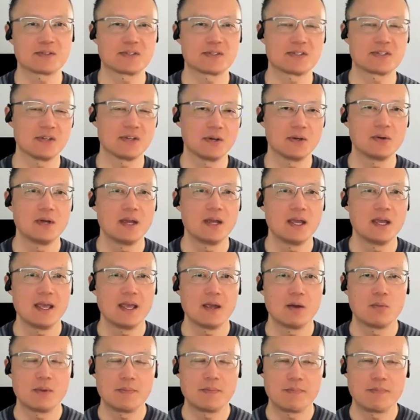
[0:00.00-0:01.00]
So
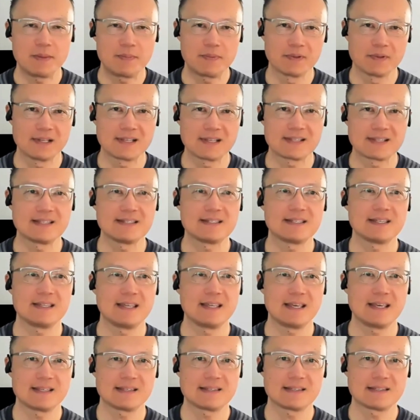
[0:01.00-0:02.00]
when people listen to
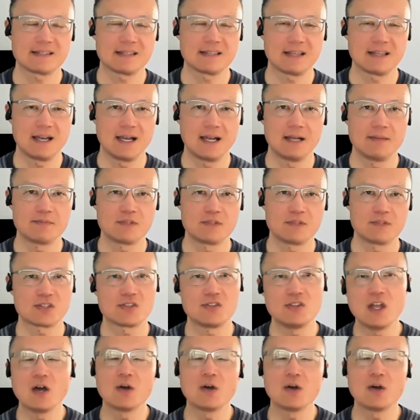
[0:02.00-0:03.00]
this, just
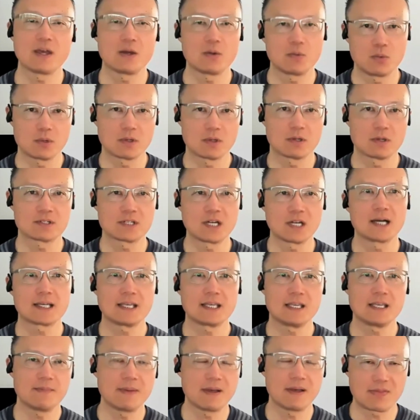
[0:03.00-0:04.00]
know that we're
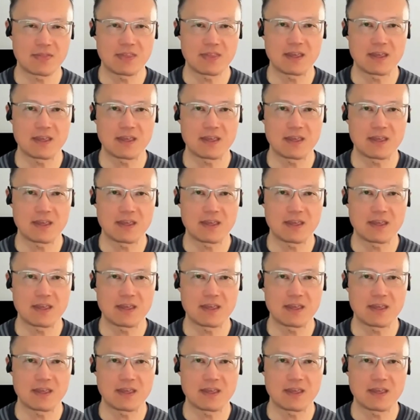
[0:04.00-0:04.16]
talking about